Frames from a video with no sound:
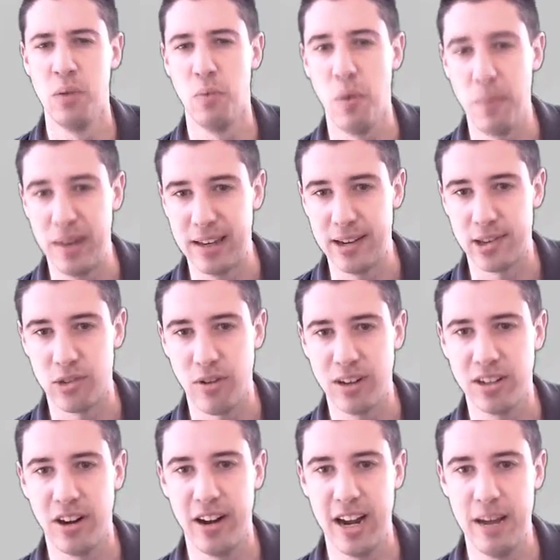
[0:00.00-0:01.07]
When we
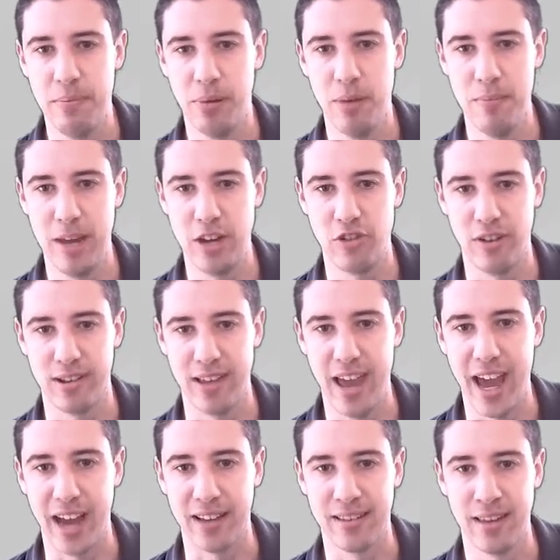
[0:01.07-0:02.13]
construct our input matrix
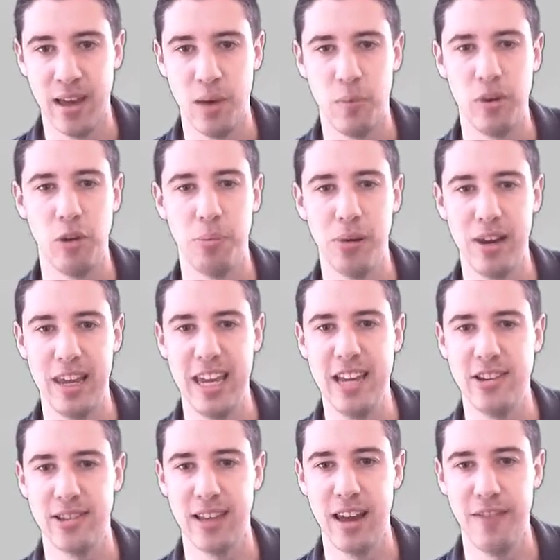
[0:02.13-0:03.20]
X, we will put
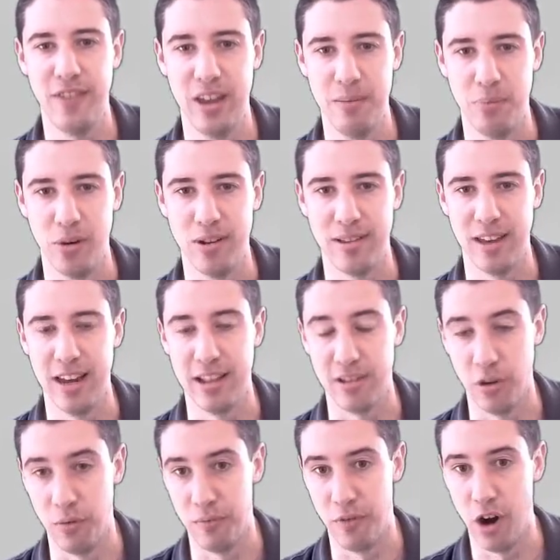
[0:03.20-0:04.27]
each set of inputs in
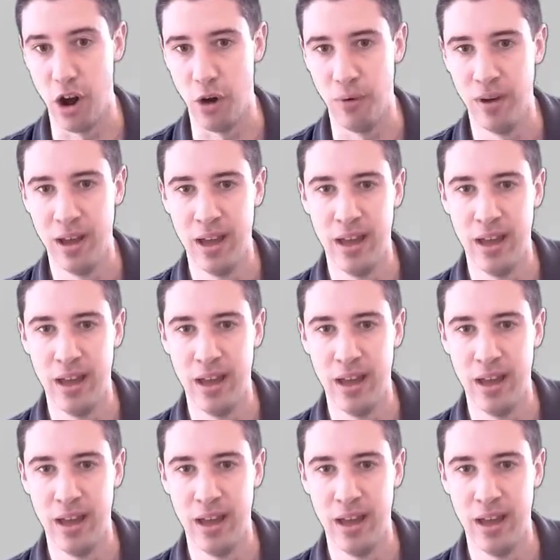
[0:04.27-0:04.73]
its own row.